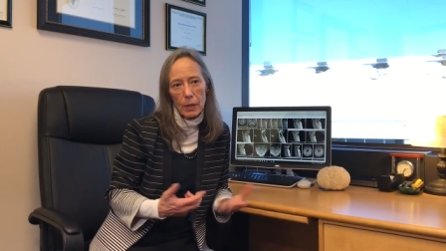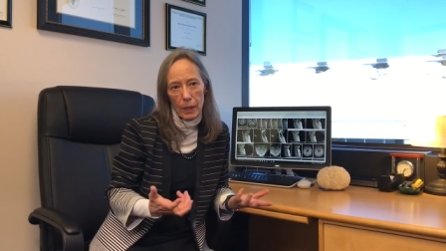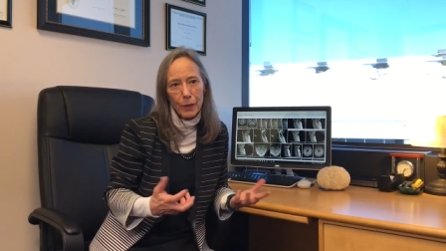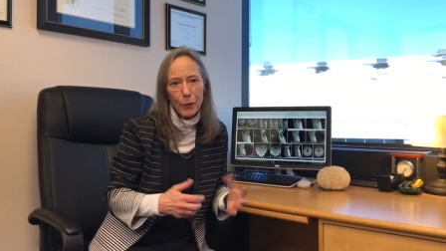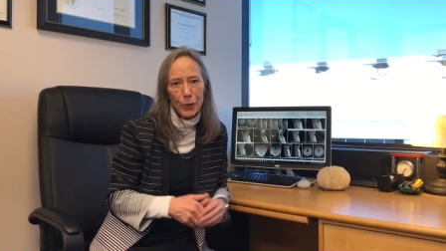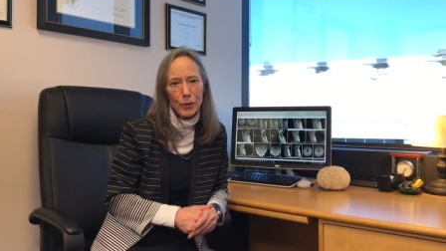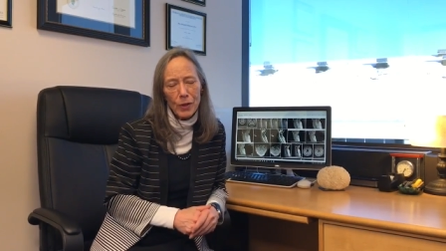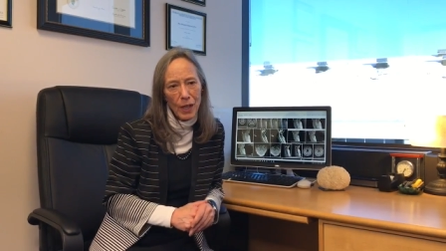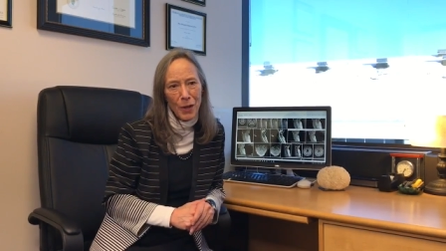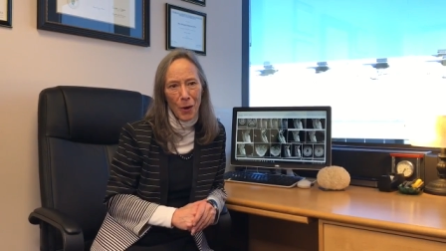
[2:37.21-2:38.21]
And then, of course,
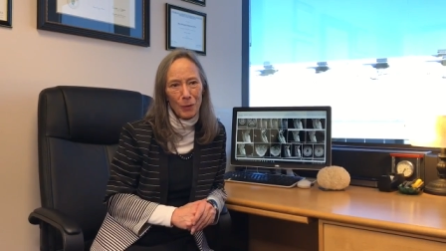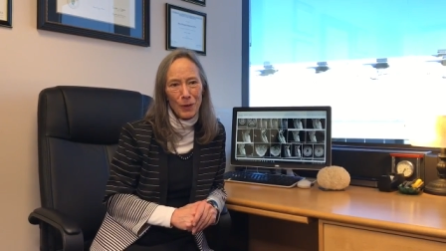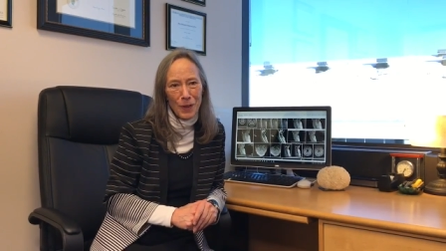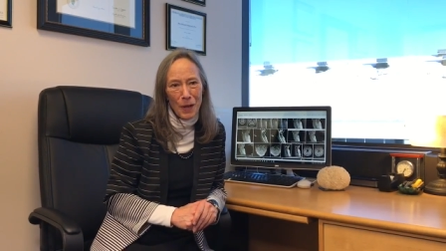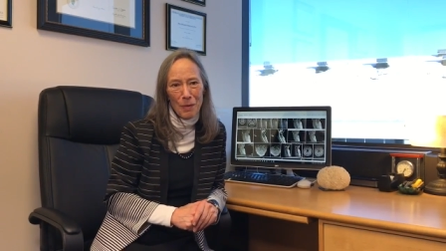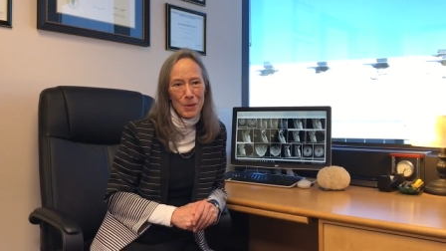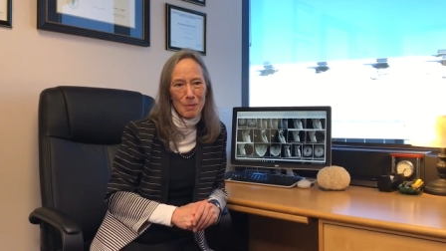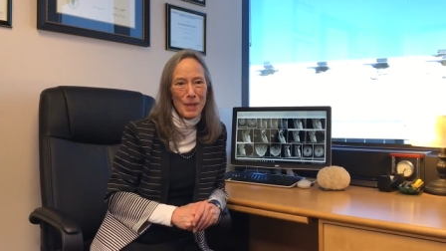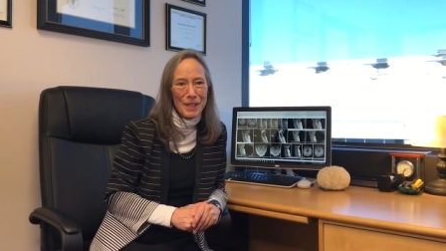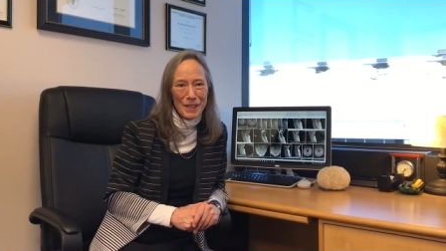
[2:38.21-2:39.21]
hopefully they come to
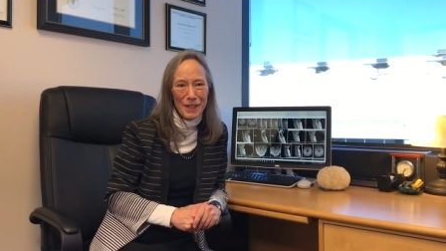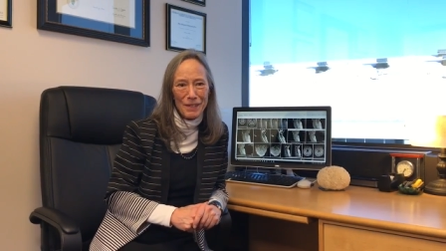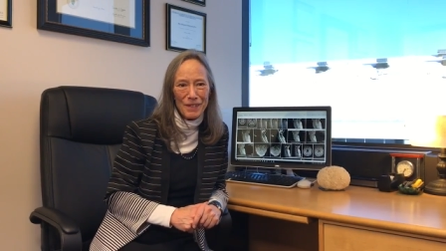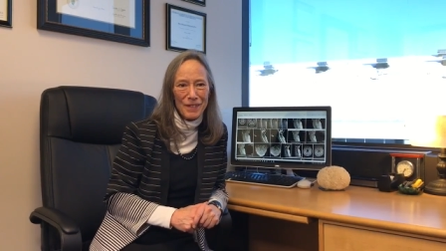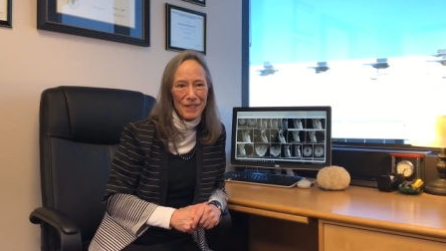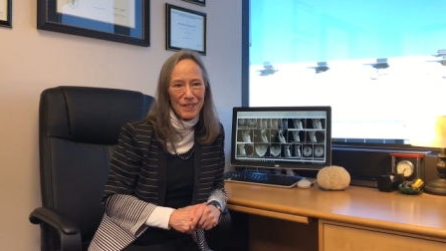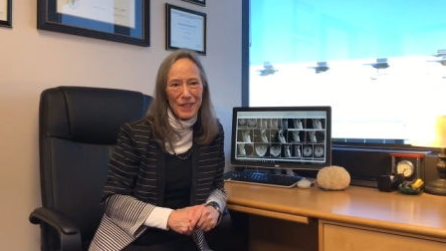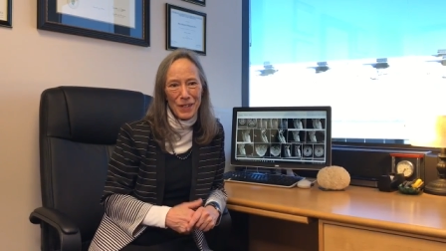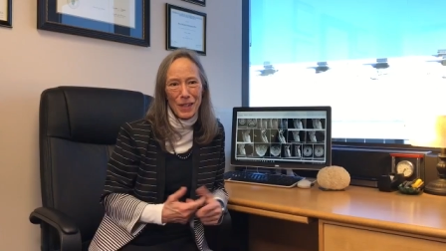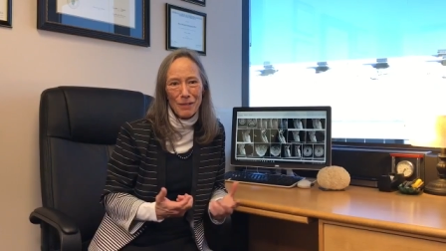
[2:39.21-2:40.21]
me to get
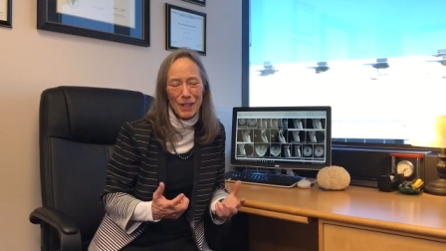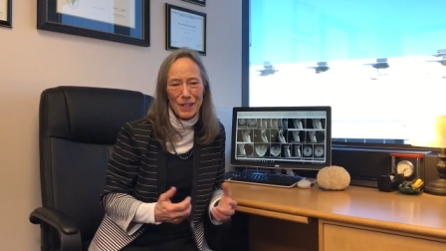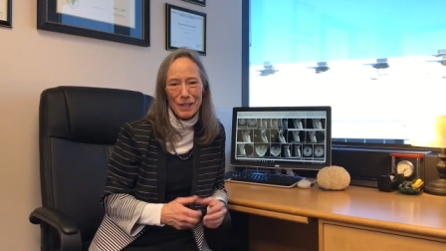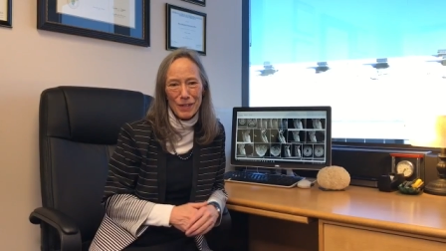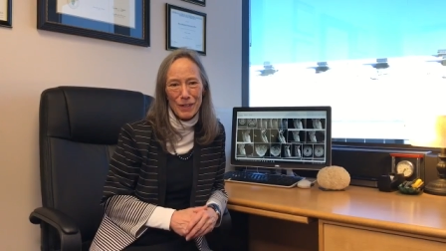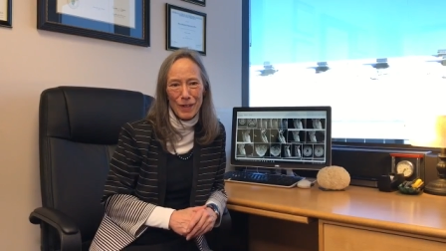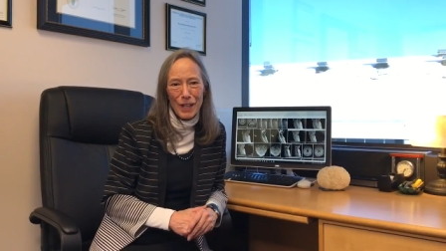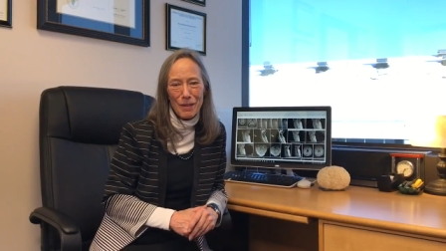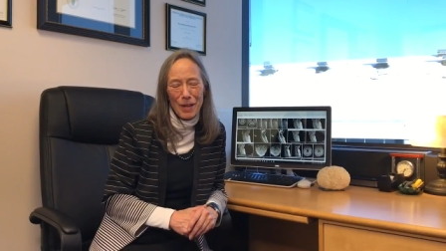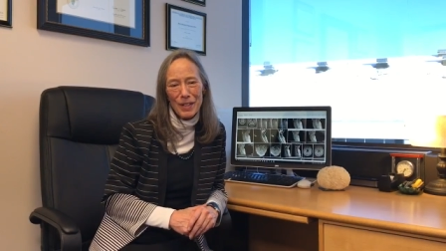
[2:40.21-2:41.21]
the rest of it
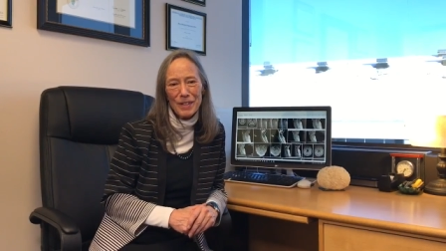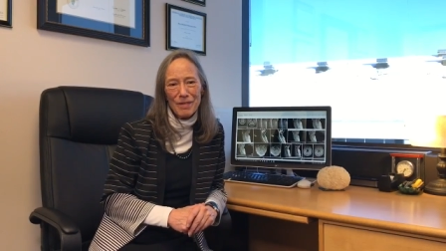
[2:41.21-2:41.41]
evaluated.